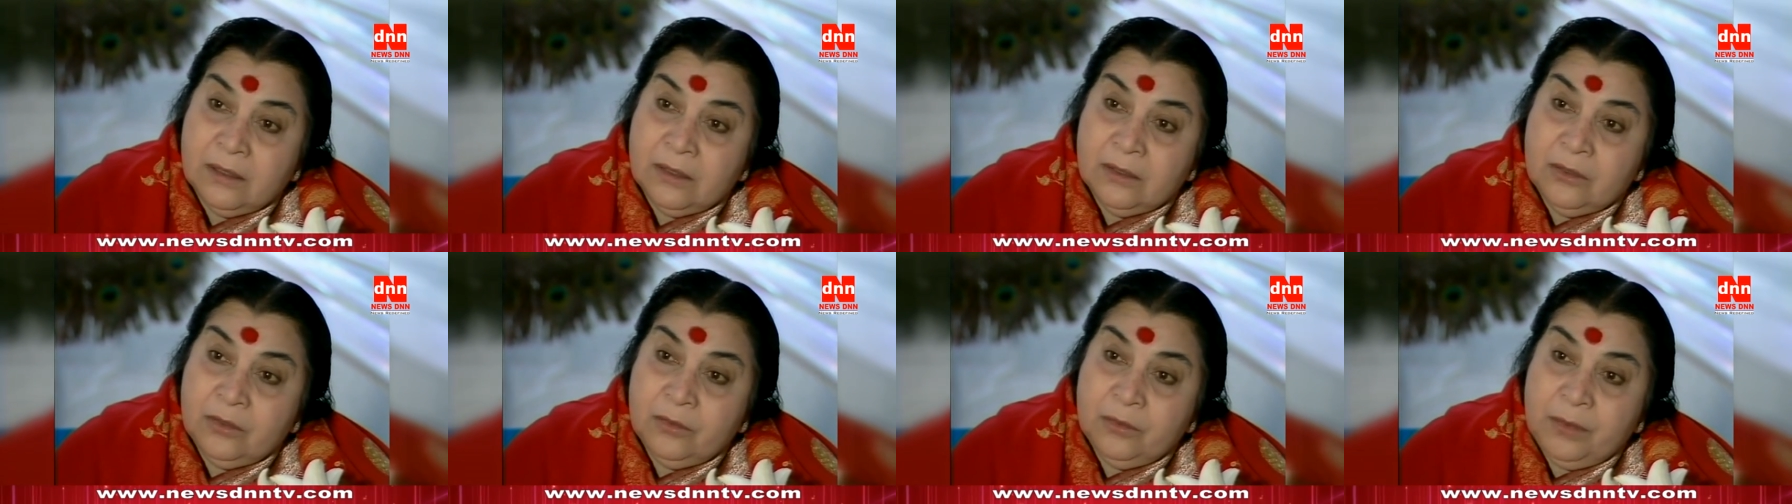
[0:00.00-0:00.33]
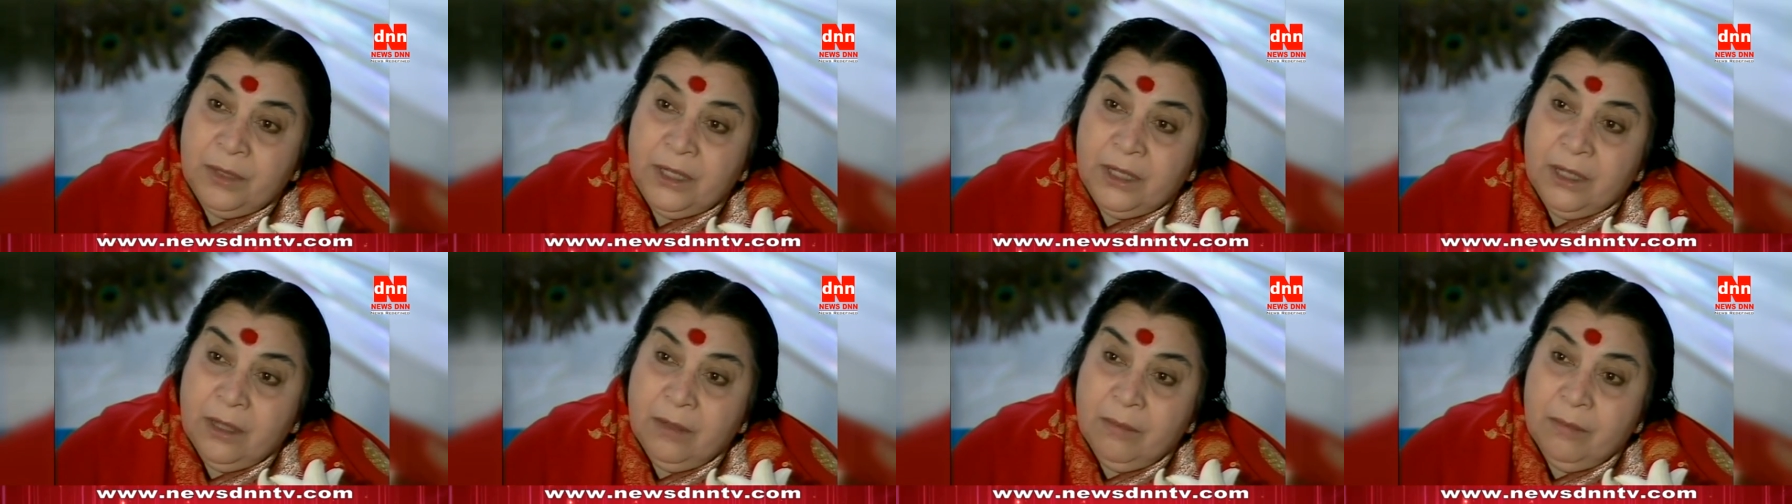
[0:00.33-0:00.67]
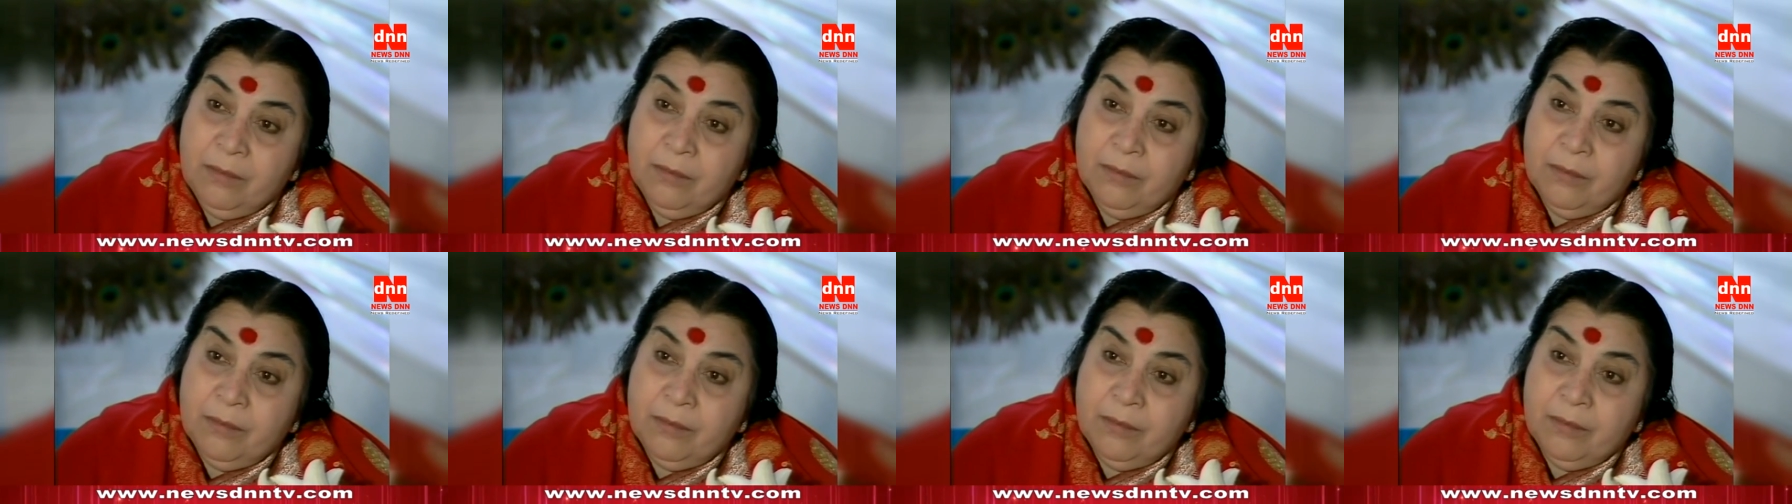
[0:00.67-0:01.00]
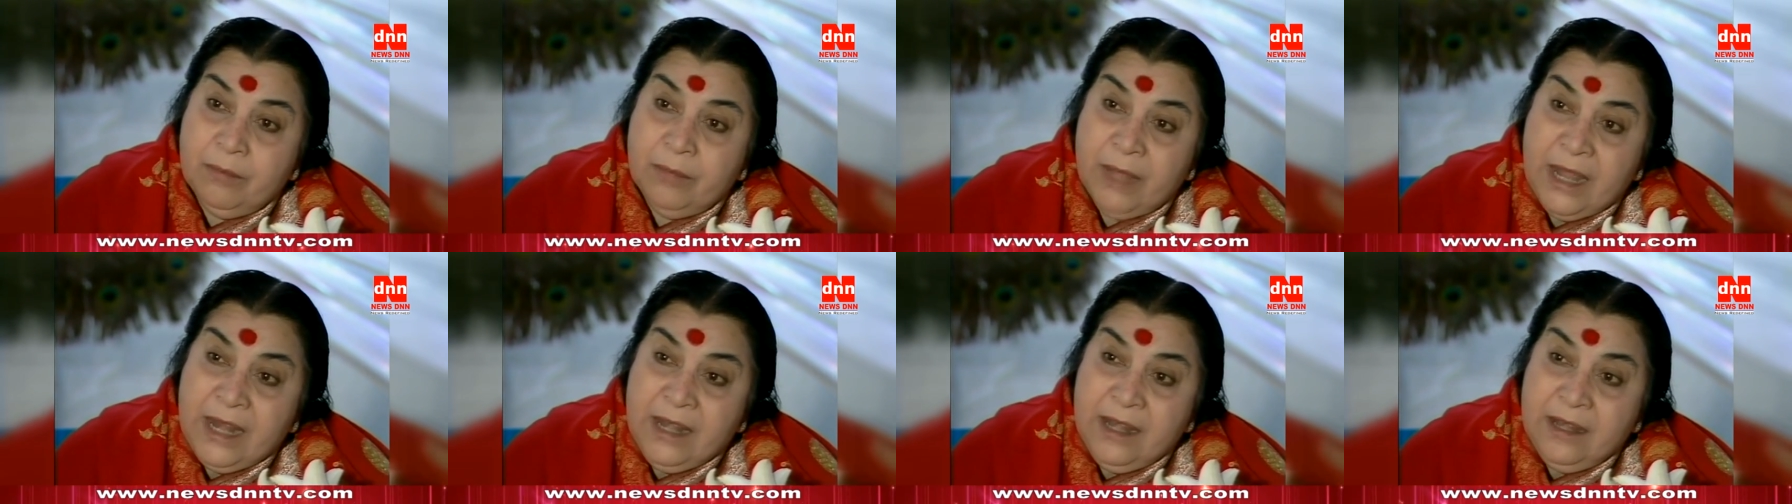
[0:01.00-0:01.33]
to become
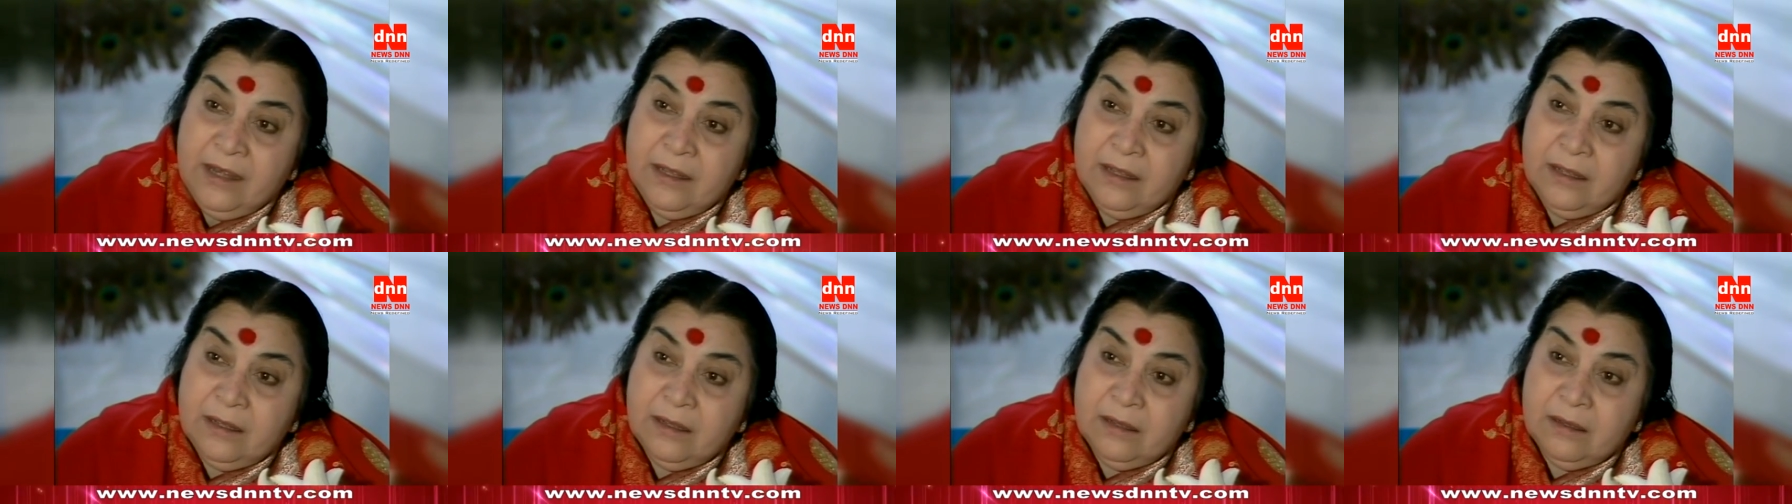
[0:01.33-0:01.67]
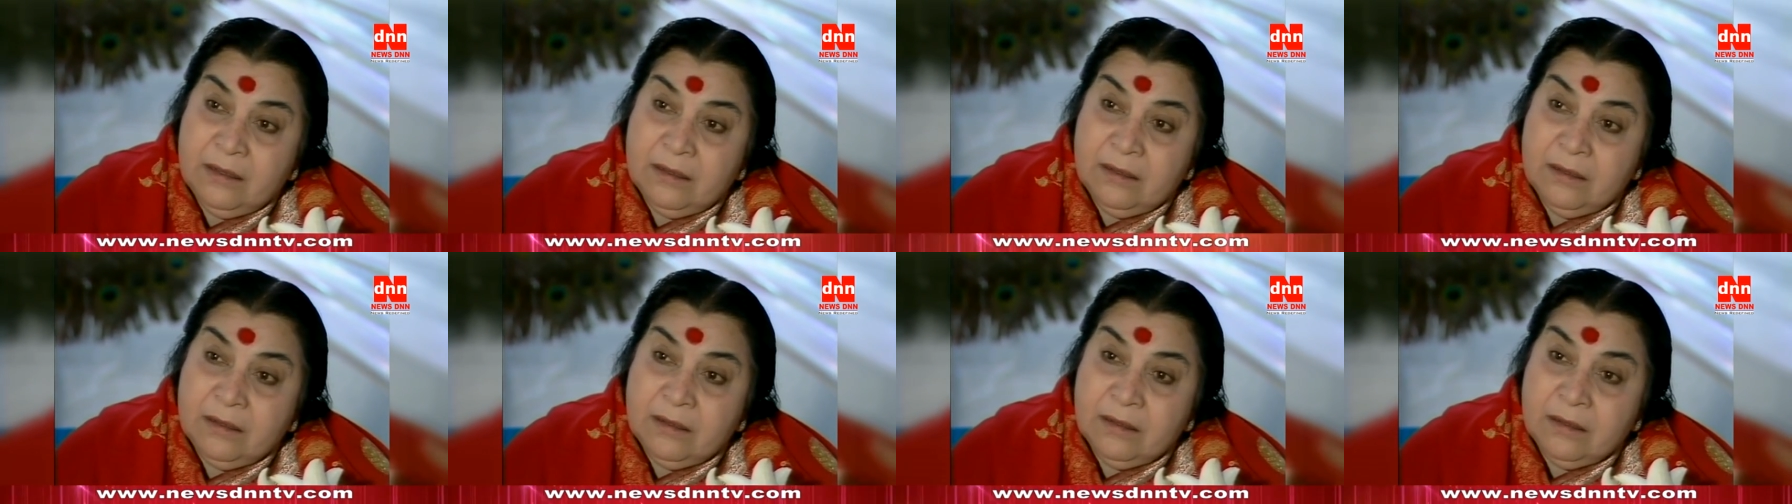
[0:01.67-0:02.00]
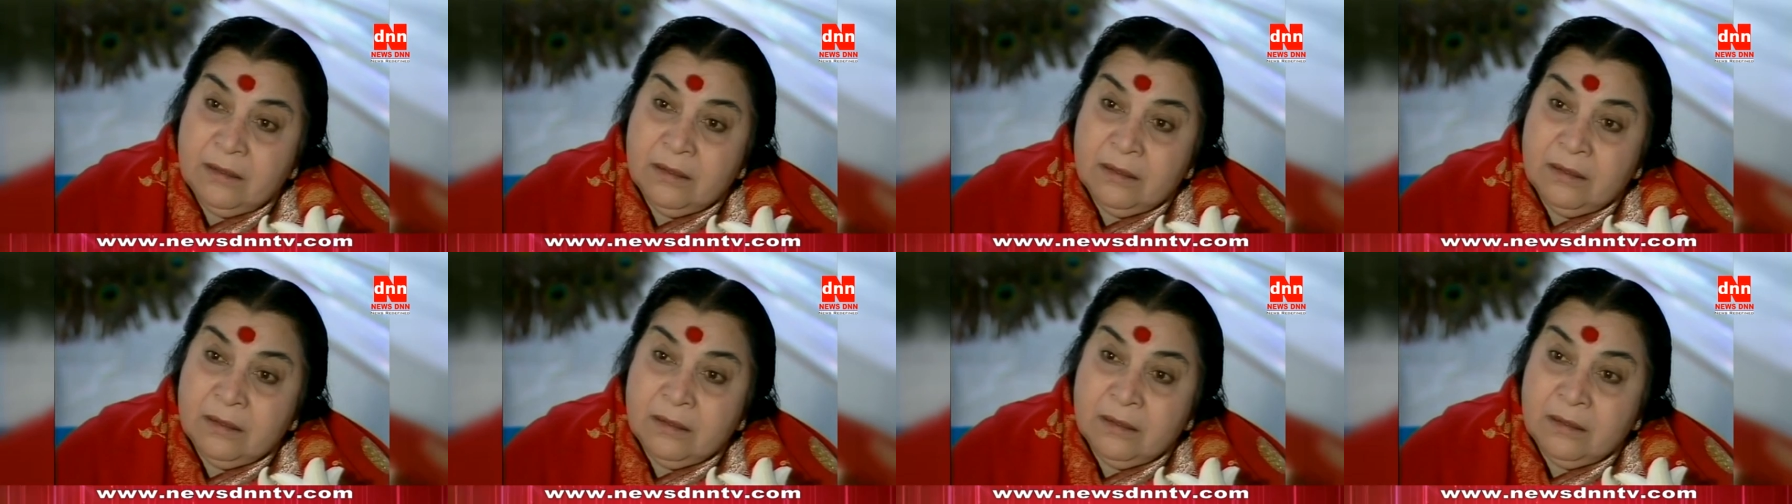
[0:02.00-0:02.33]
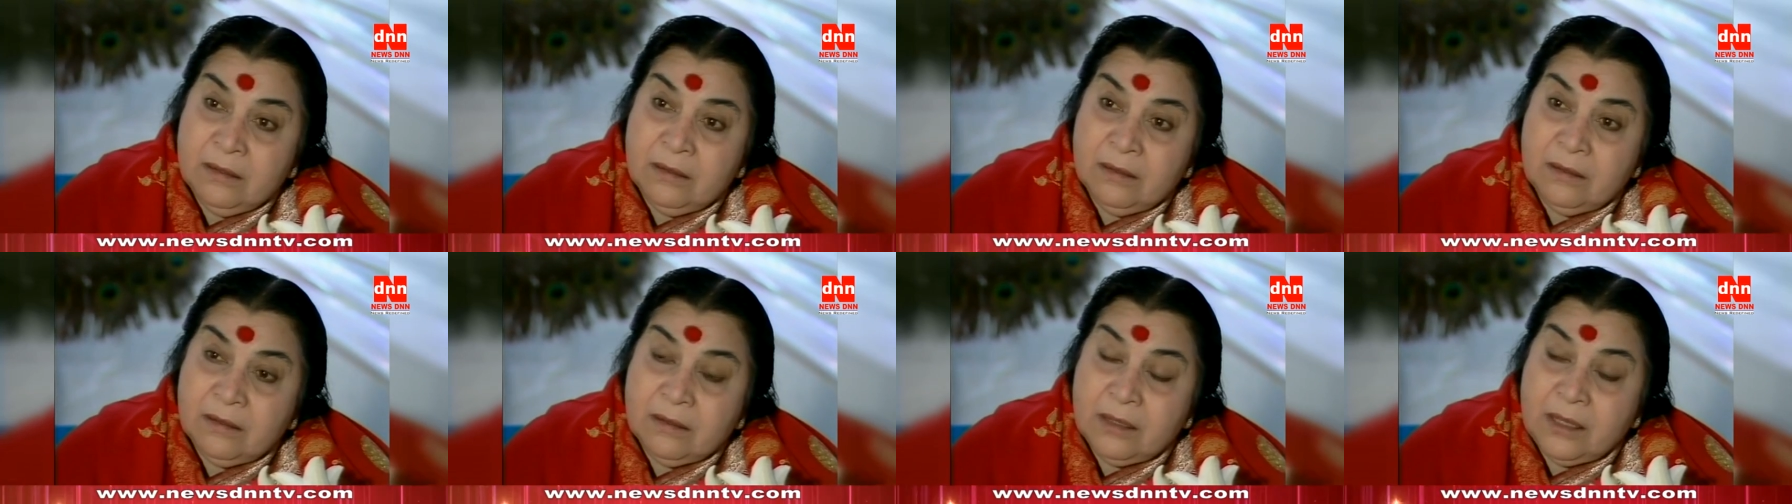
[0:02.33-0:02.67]
manly
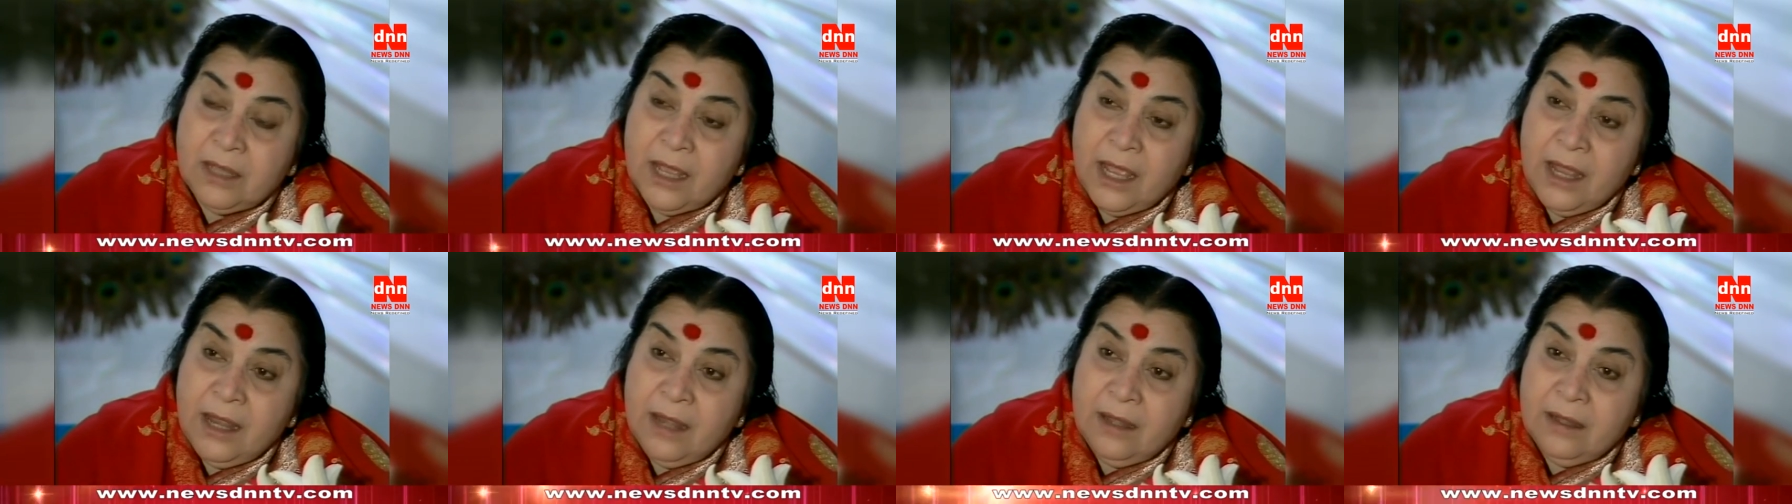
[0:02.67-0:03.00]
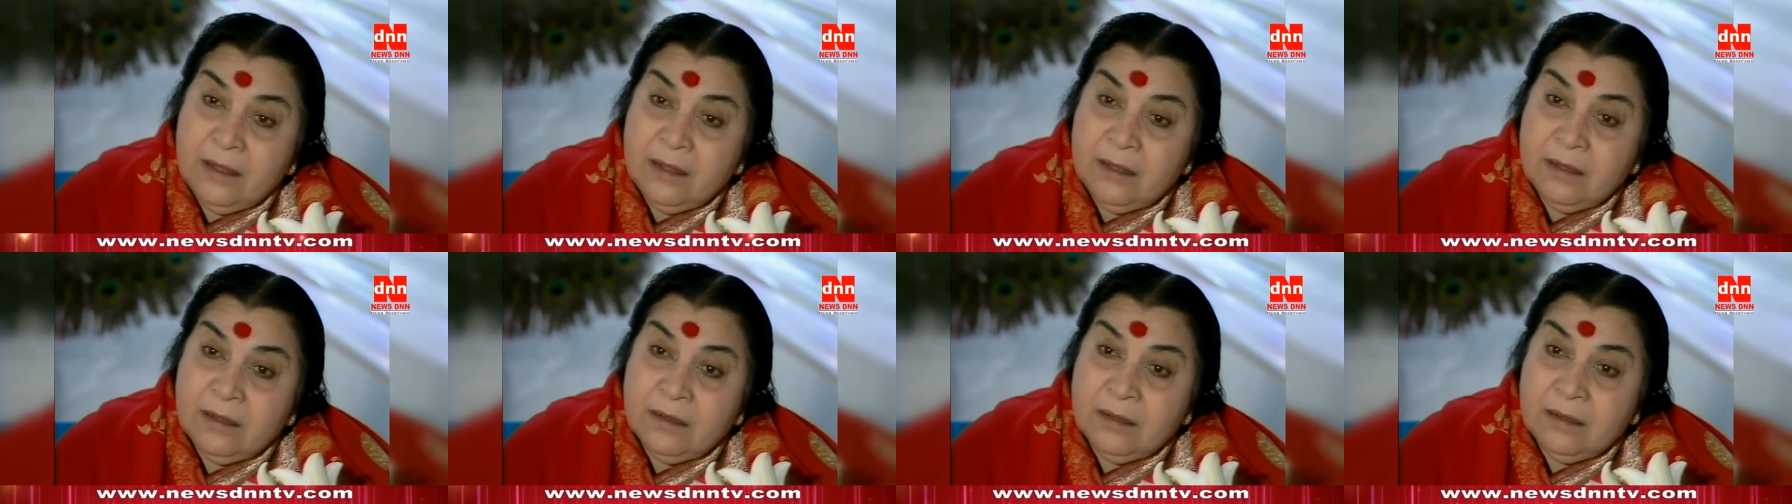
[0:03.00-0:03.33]
can